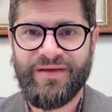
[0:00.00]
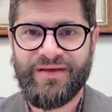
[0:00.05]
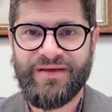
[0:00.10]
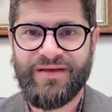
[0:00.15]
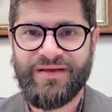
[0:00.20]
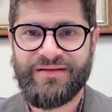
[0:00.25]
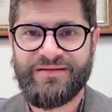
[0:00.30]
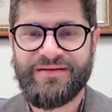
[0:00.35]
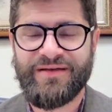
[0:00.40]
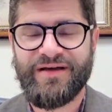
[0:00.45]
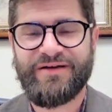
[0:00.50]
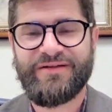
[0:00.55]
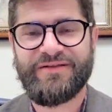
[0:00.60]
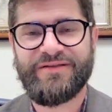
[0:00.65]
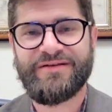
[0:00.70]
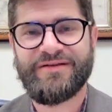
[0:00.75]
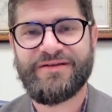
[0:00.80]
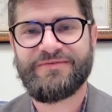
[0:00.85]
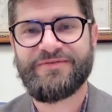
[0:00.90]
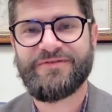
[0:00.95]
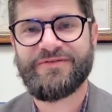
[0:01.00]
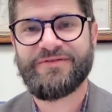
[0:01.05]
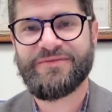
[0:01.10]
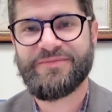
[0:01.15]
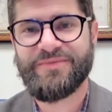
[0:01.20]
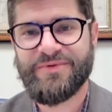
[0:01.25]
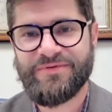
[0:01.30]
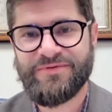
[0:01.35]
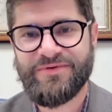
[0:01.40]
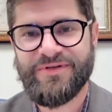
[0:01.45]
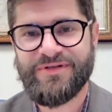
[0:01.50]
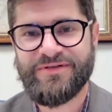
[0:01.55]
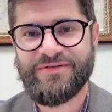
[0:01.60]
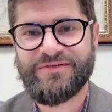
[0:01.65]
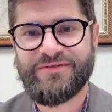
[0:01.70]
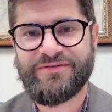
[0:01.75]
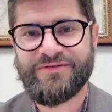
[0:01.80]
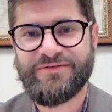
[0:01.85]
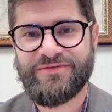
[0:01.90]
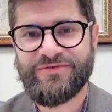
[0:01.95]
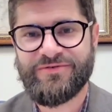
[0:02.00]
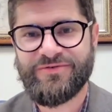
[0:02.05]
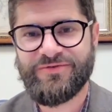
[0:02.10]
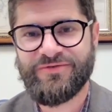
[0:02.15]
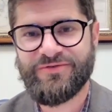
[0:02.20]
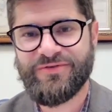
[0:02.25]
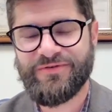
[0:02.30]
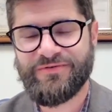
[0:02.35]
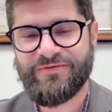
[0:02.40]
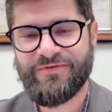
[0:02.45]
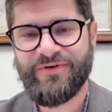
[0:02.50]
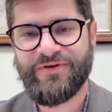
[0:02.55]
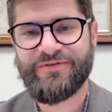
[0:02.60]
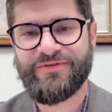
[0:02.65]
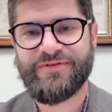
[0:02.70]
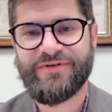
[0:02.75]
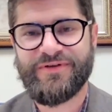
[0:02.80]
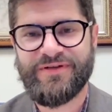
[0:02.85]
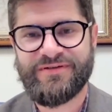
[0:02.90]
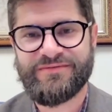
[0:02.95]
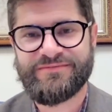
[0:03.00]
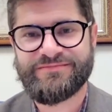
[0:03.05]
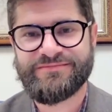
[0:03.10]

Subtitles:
can tell the difference between truth and falsity.